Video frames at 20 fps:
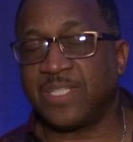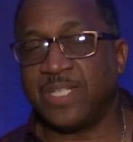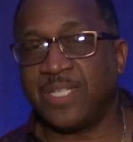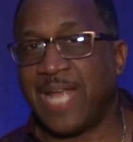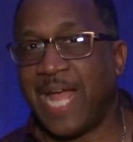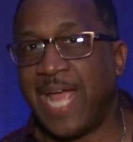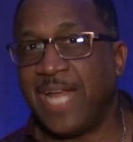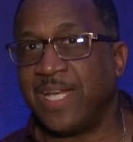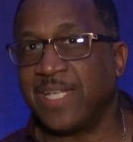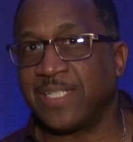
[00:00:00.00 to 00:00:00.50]

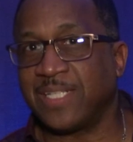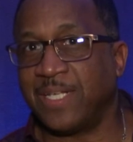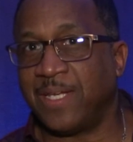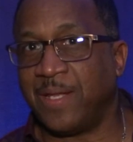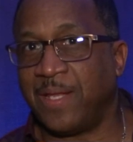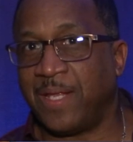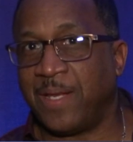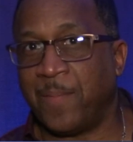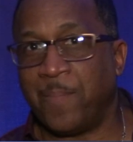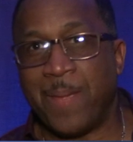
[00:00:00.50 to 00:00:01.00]
tonight is an,
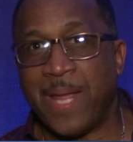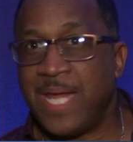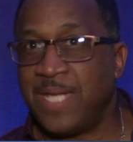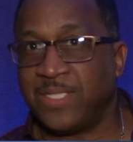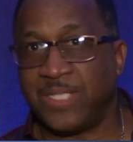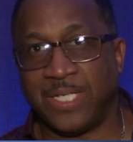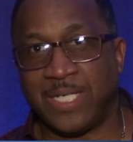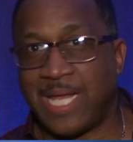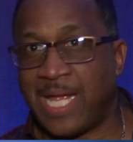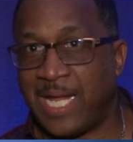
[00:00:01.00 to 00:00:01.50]
an
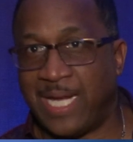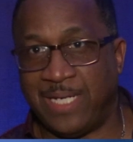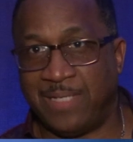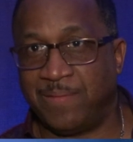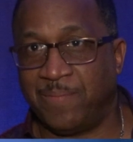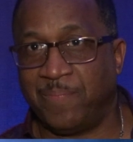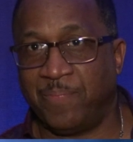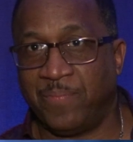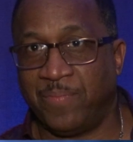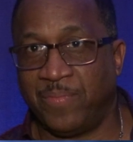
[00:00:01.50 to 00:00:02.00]
amazing night.
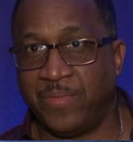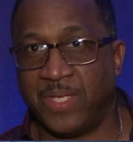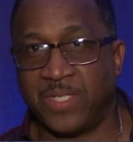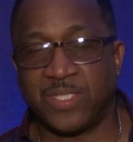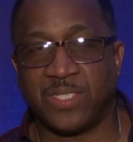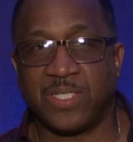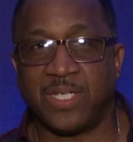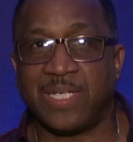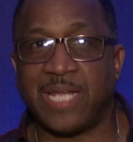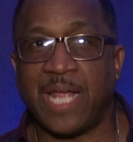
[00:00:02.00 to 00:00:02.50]

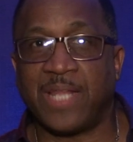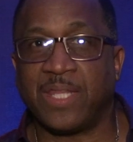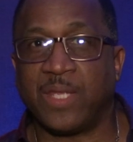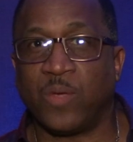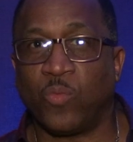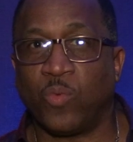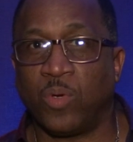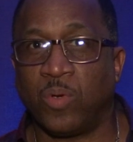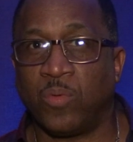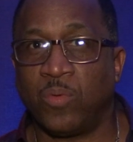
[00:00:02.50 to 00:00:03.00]
This is a night
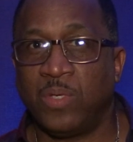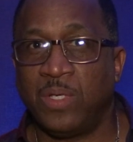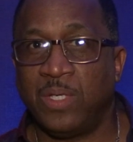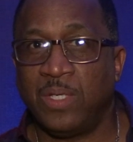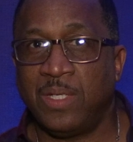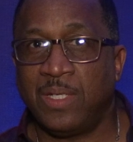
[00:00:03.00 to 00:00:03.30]
that will,